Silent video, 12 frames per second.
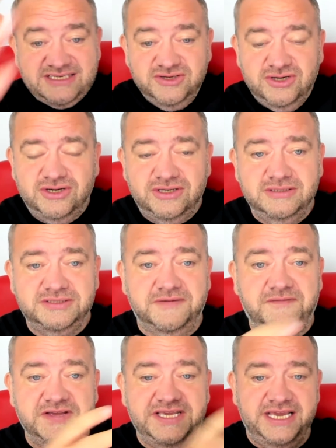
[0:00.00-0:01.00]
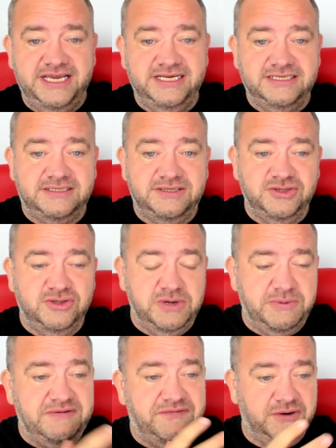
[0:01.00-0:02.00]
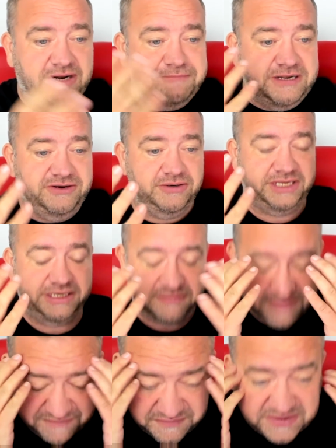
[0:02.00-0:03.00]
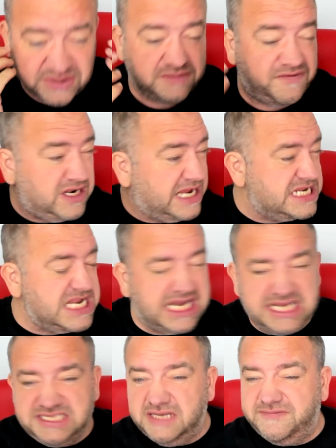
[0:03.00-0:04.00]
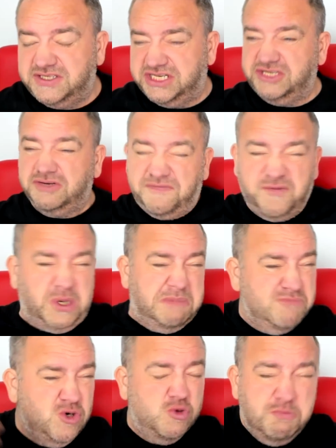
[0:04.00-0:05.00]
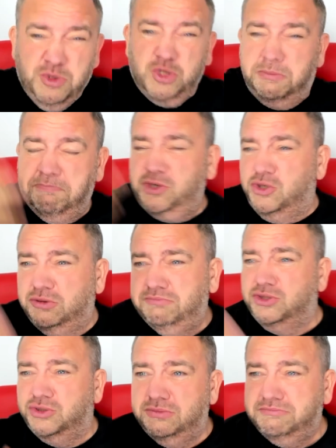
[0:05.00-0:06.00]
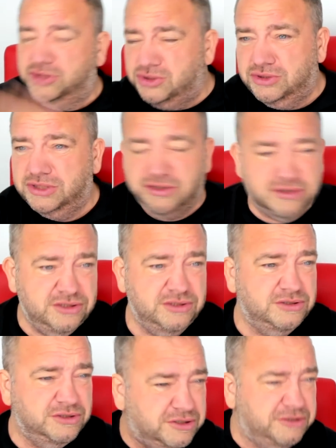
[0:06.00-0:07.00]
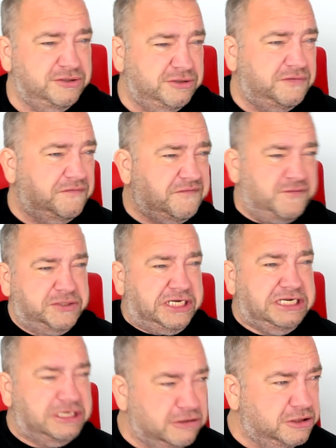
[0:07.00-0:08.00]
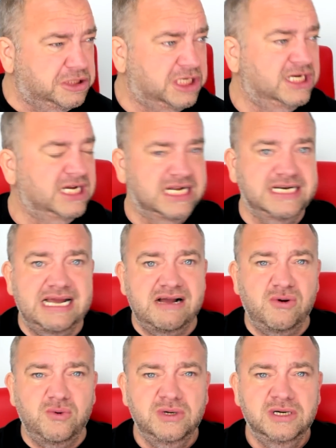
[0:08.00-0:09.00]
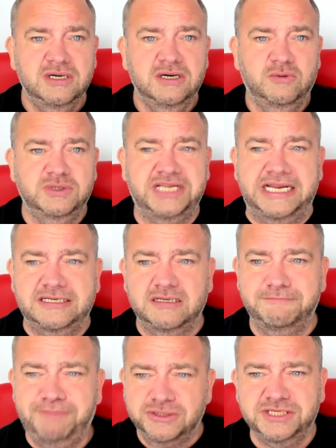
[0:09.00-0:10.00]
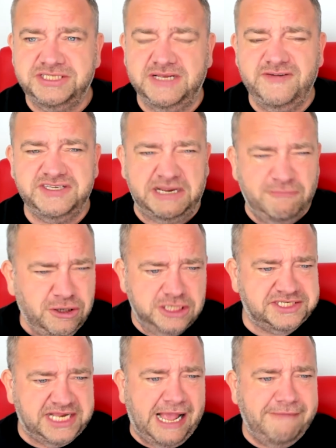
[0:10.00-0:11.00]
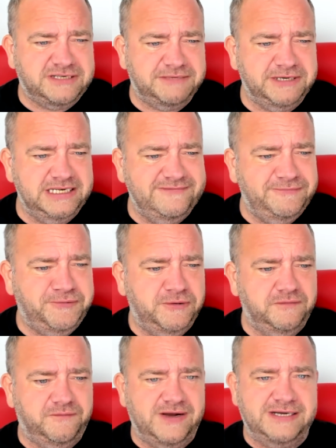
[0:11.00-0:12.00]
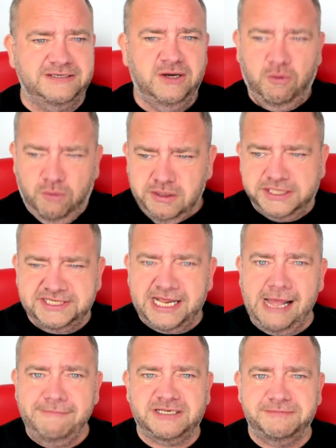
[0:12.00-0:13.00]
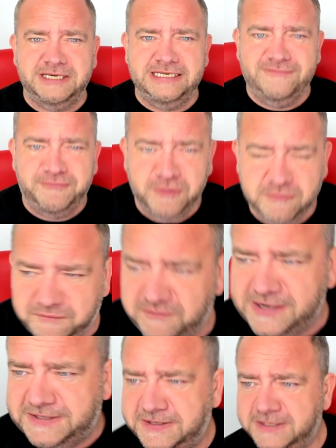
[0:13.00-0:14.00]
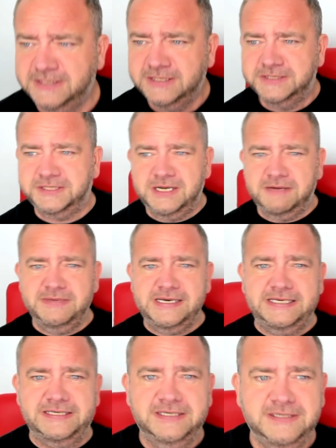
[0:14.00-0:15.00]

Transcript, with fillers: know that for years, you know, we went through that period on here of everything just felt like negativity, just fucking moan, moan, moan, moan, moan, groan, groan, fucking groan. And now we're seeing some positivity. What a time to be a Liverpool fan! What a time to be a Liverpool fan! Do you know what I mean?